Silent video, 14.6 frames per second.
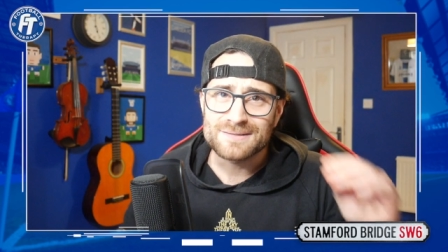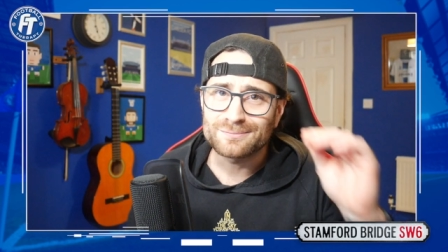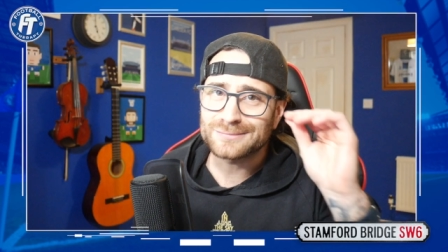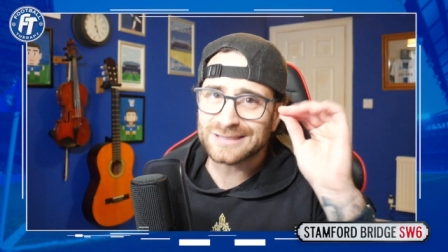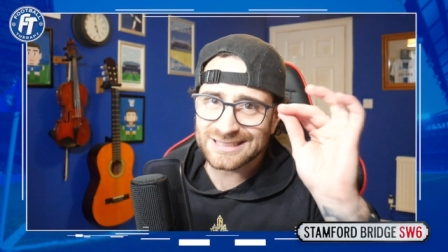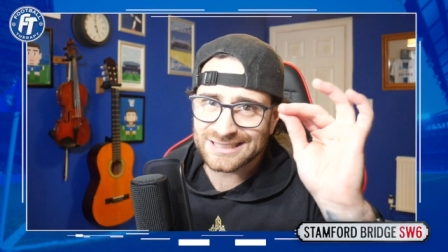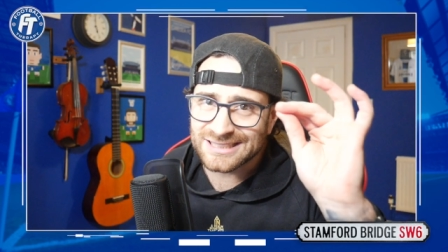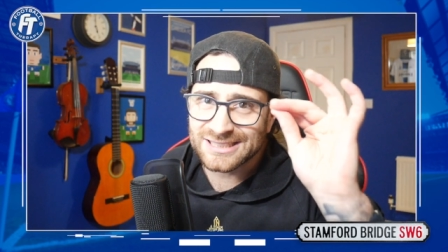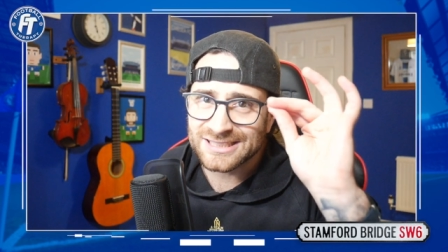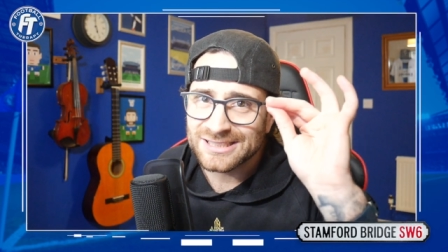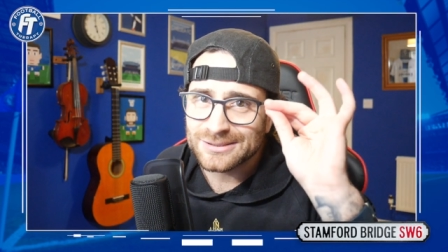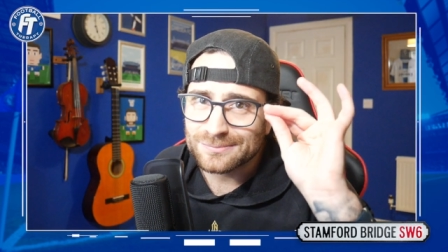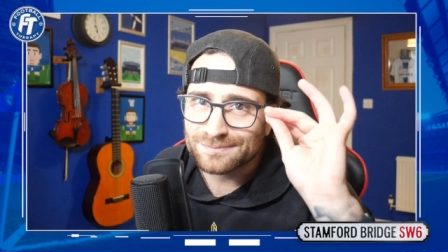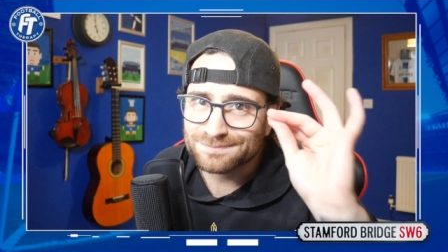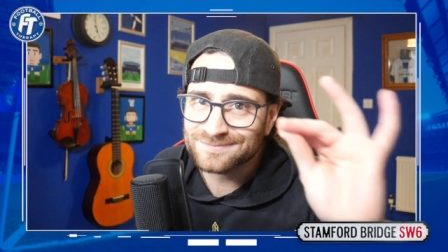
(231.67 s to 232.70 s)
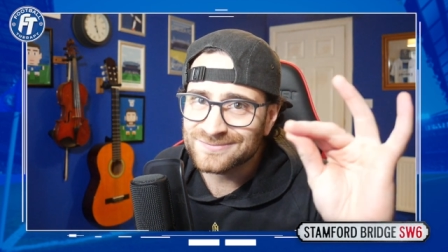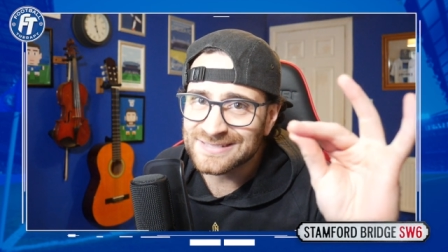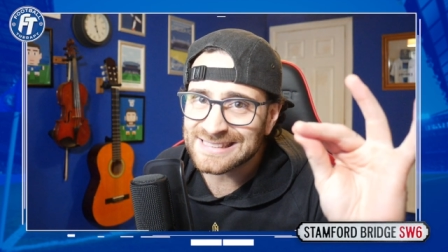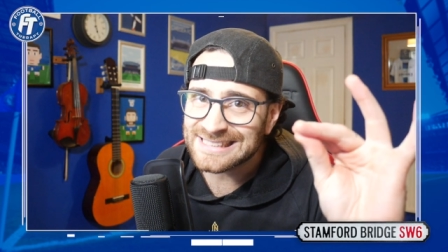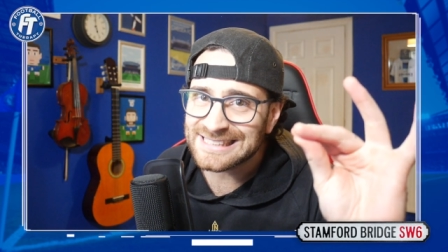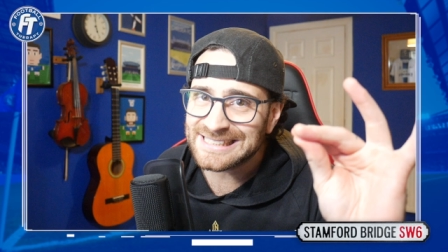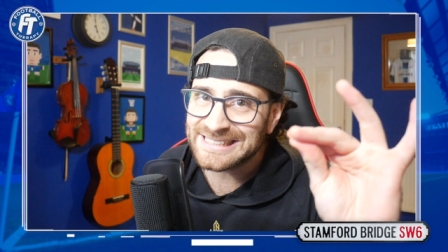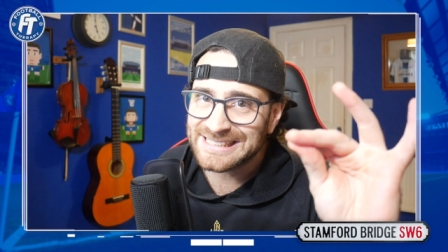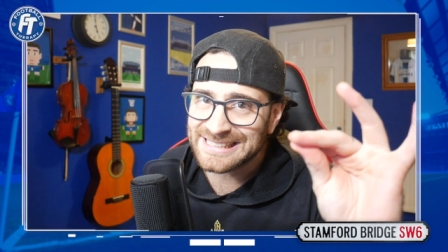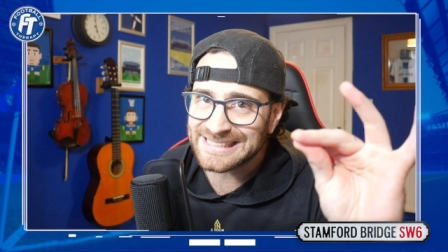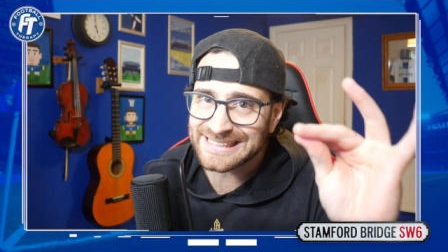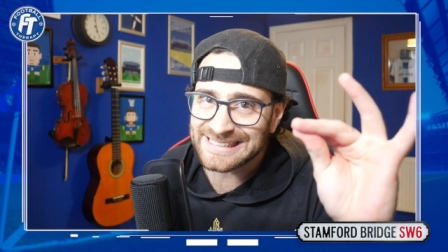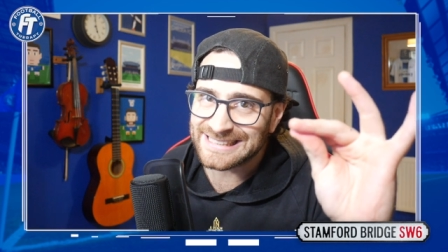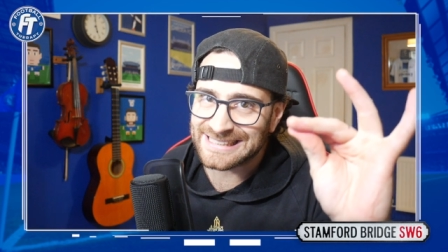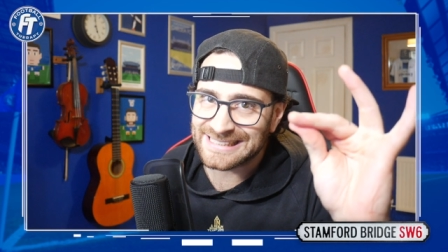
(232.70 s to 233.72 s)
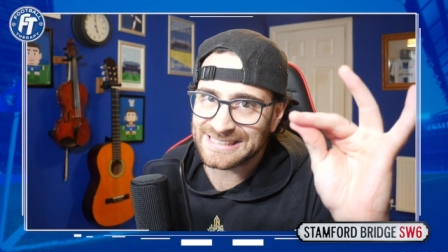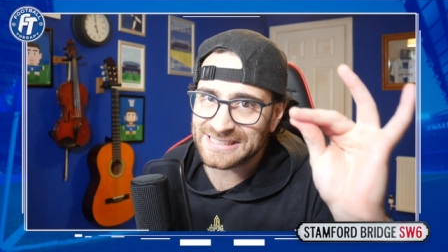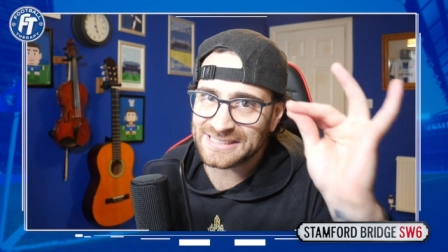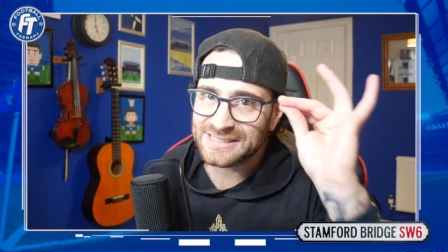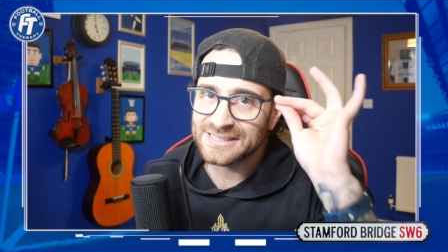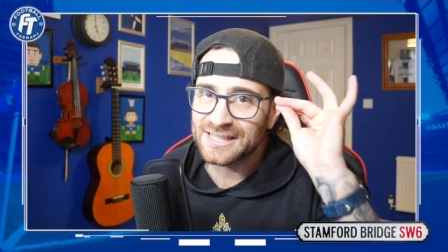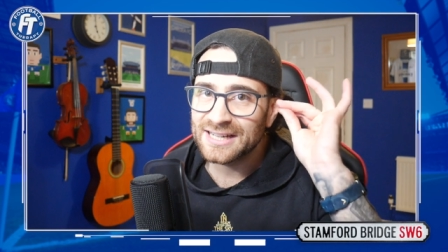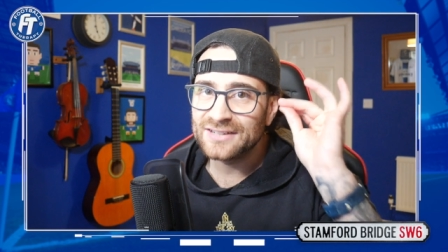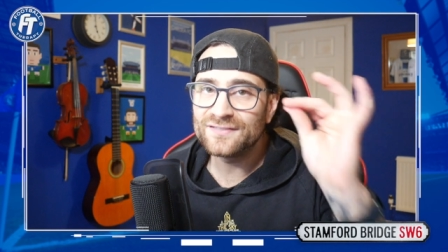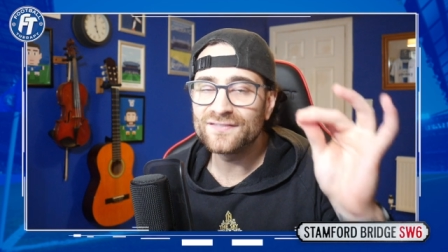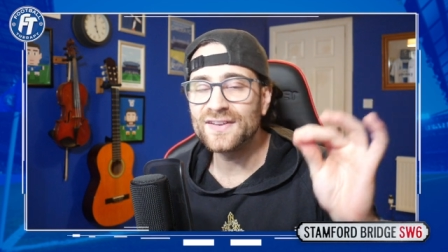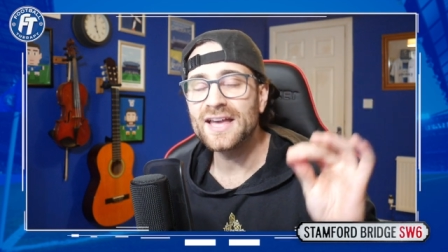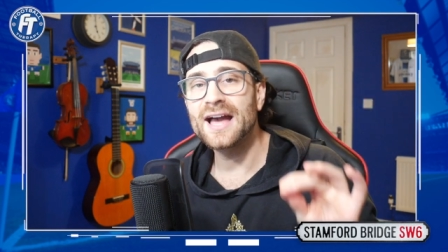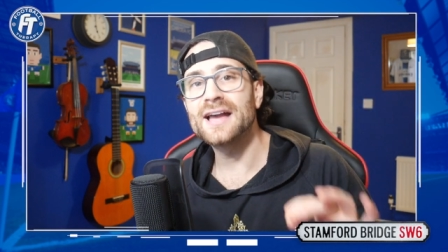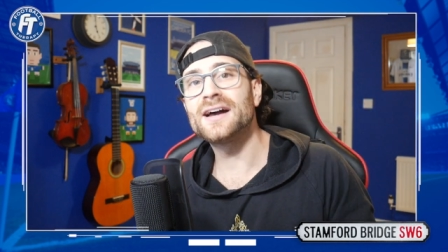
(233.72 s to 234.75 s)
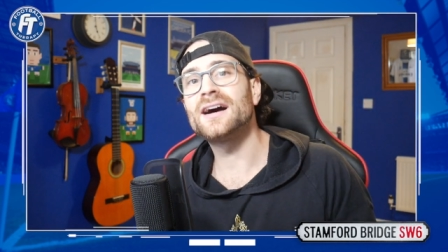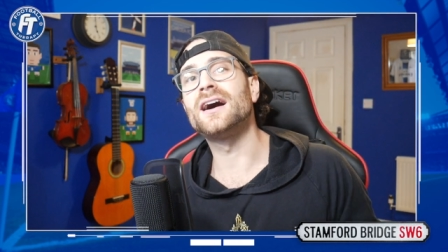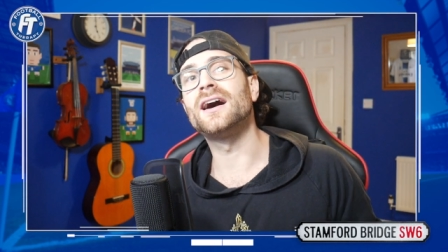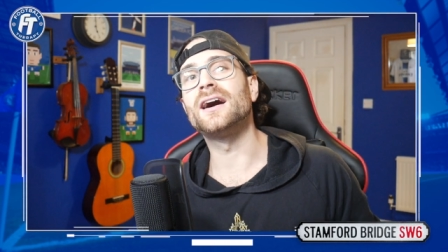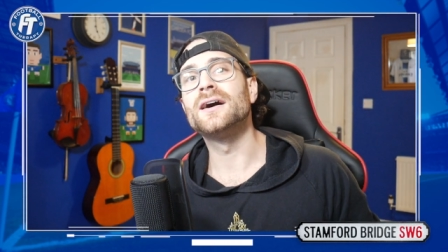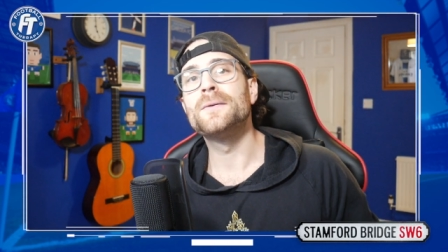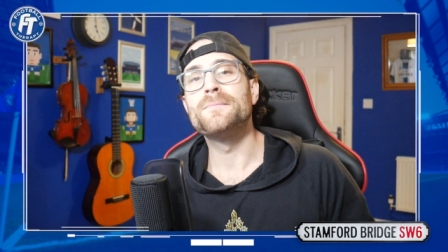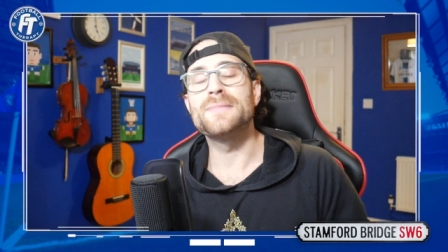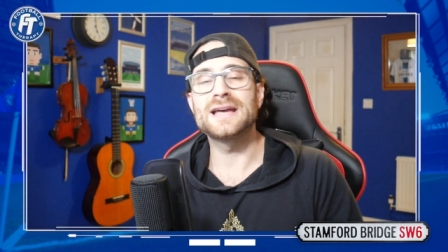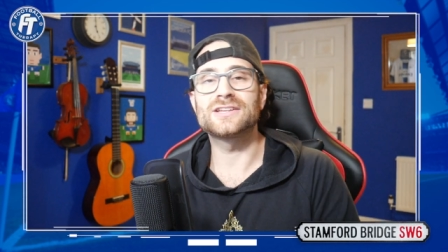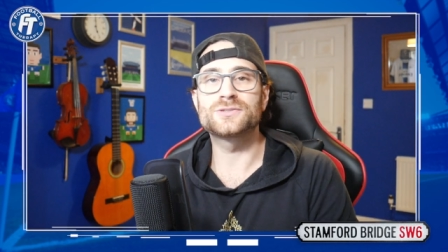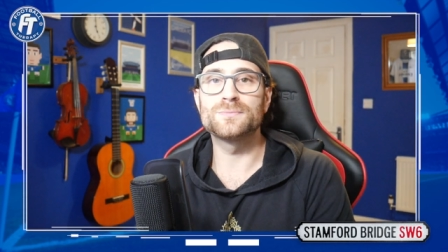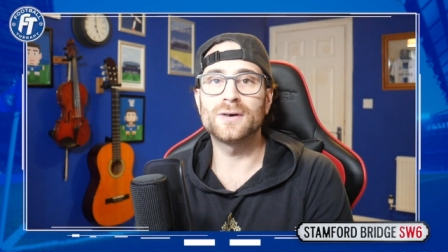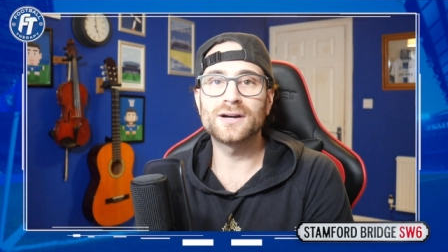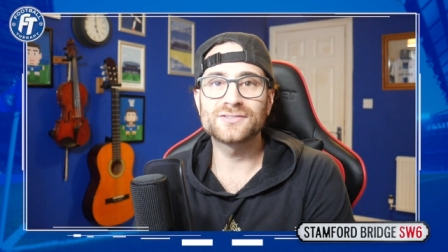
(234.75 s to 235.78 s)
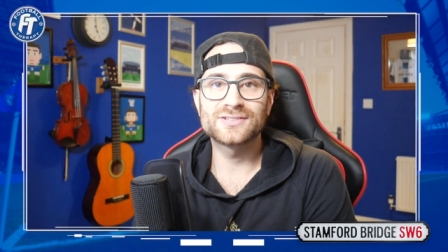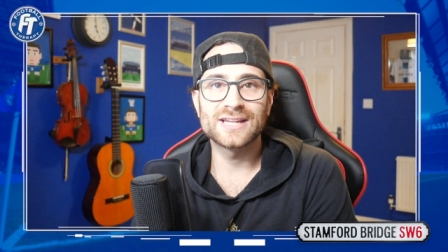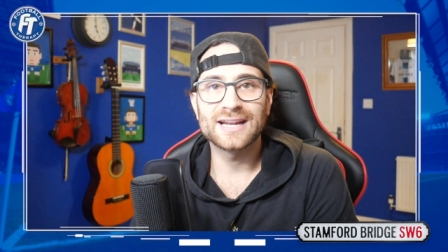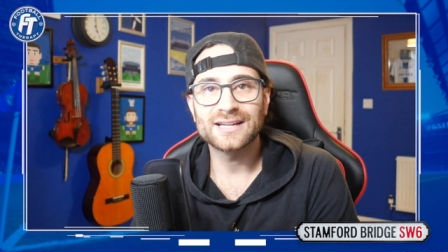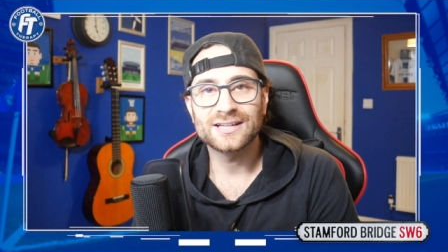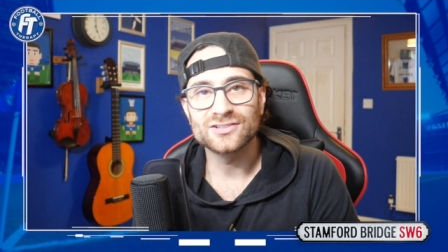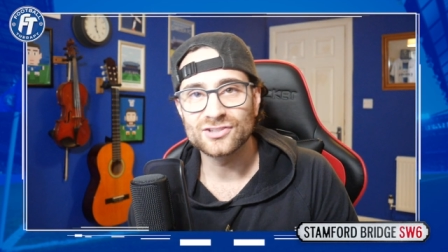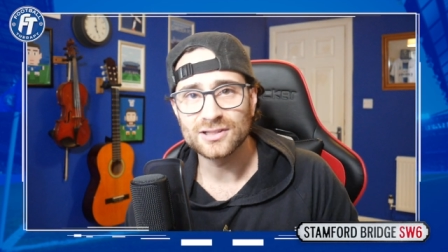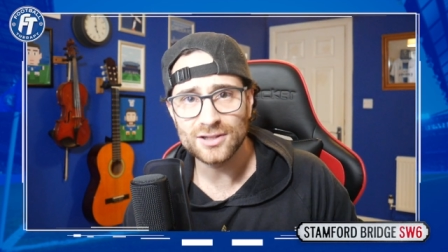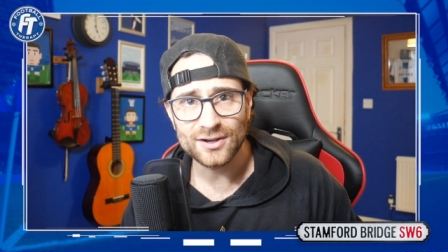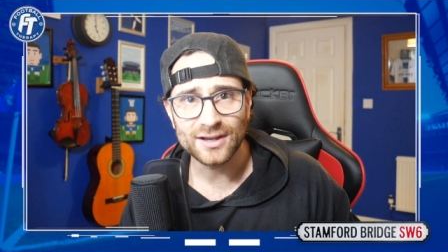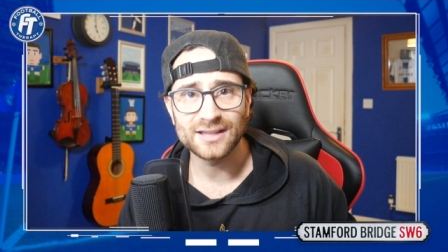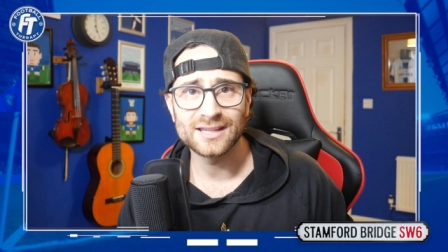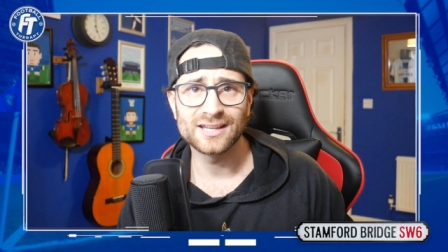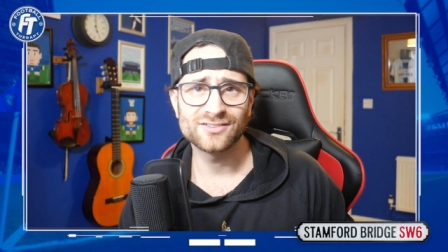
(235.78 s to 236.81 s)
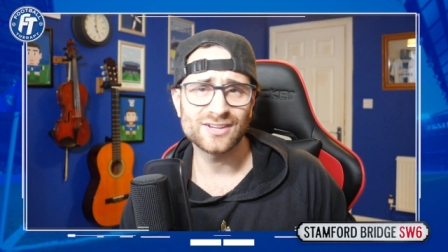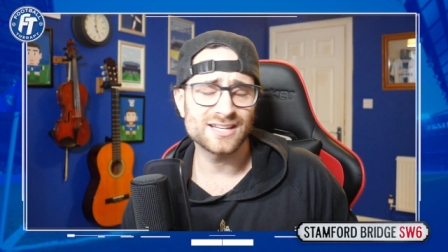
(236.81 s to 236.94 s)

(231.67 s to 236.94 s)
Mike Ruddy Dean in VAR makes Martin Atkinson look at this,